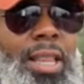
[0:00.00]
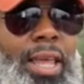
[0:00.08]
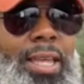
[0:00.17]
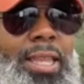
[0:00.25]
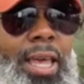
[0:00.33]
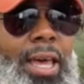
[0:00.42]

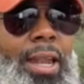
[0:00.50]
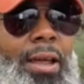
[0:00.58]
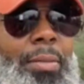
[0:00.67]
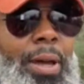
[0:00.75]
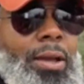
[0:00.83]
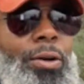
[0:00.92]
like that. I
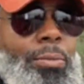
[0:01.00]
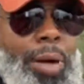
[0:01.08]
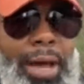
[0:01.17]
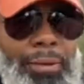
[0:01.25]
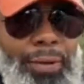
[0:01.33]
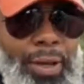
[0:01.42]
might go
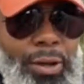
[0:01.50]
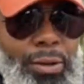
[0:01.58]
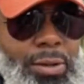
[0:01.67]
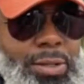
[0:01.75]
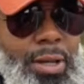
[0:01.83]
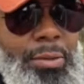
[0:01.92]
buy a vehicle
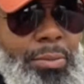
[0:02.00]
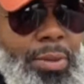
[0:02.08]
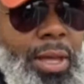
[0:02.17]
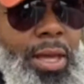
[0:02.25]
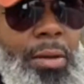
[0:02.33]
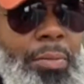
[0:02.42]
or something.
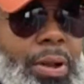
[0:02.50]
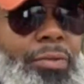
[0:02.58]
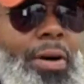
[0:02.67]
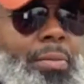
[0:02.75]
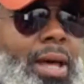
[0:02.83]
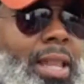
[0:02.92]
But if
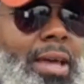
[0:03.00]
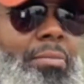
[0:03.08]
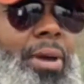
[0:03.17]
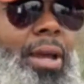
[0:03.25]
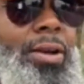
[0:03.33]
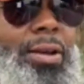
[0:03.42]
I'm not like
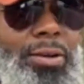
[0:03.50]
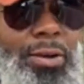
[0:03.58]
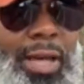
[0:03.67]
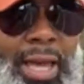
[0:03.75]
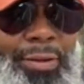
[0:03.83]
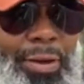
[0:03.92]
married, or
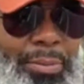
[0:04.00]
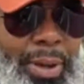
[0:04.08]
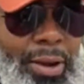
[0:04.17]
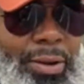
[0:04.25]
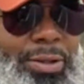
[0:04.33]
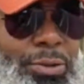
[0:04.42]
if I'm
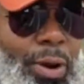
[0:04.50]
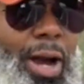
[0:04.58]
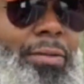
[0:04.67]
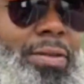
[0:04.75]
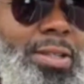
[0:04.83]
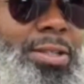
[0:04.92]
married to her,
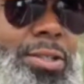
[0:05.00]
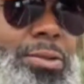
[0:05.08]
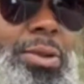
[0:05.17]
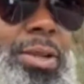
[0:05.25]
obviously she would